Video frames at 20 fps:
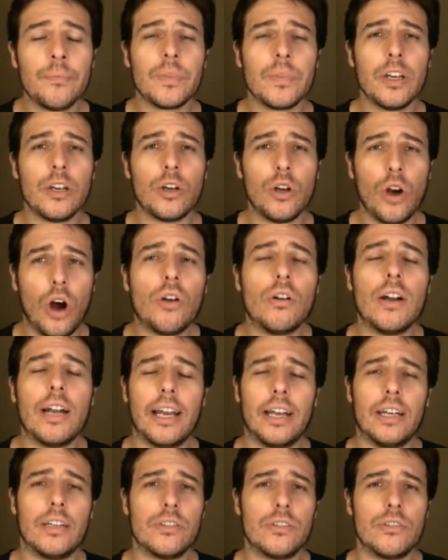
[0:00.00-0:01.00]

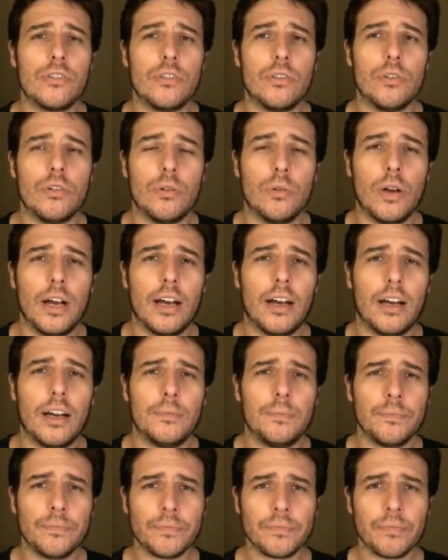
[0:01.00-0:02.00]
correlates to
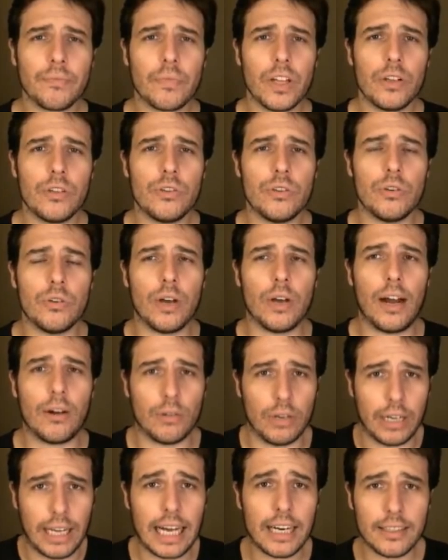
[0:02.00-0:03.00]
our
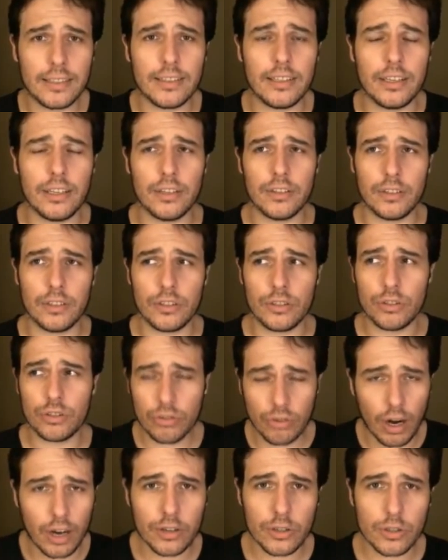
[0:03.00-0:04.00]
reality, the
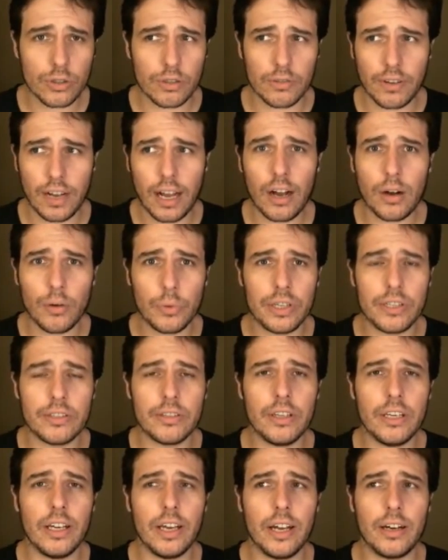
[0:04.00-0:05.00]
structure of how we
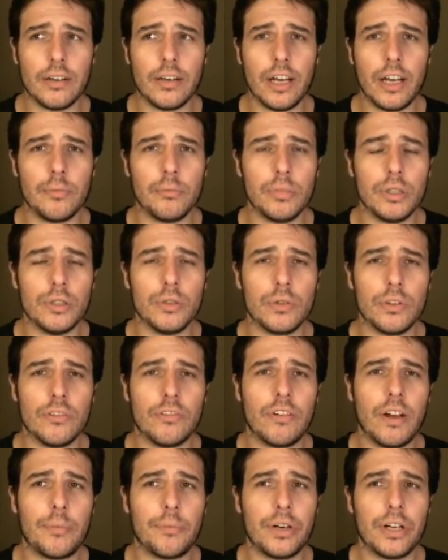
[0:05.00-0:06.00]
see and build the
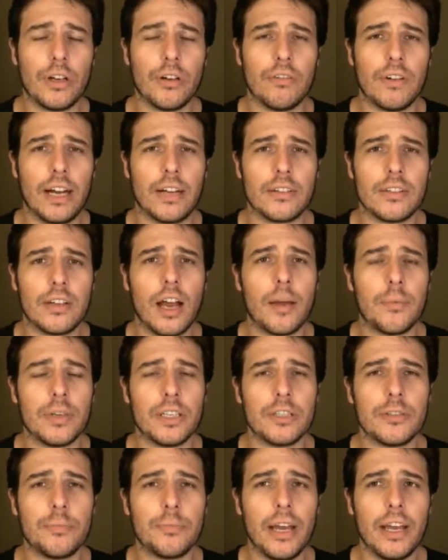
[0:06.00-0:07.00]
fabric of our time
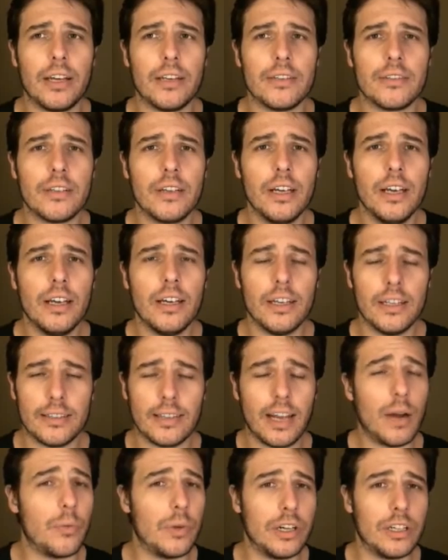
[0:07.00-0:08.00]
and space. It's
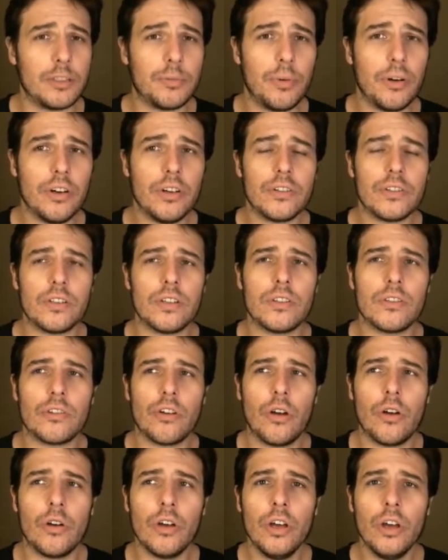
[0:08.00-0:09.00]
how we experience it.
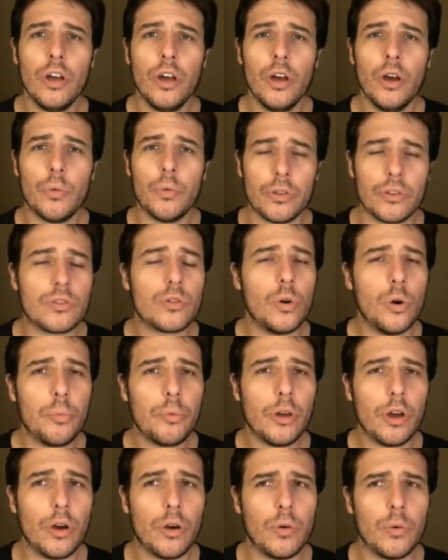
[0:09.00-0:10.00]
So with
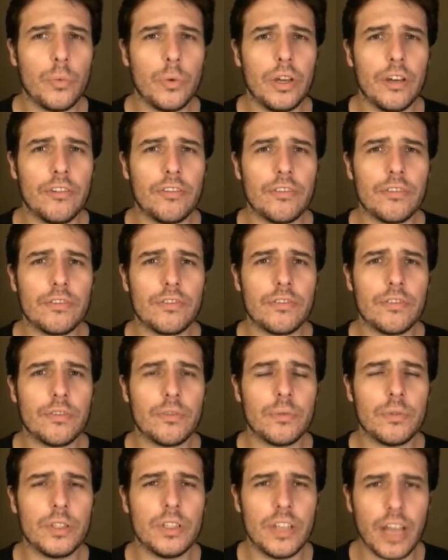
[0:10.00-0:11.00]
Scorpio, we've
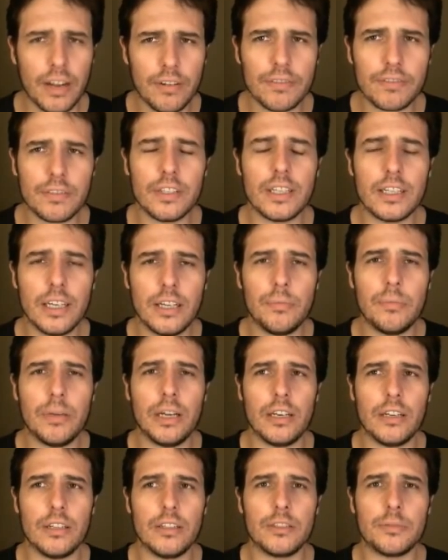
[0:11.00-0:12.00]
definitely
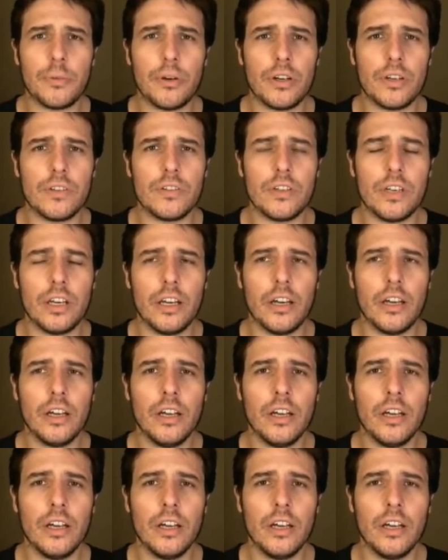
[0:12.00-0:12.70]
been experiencing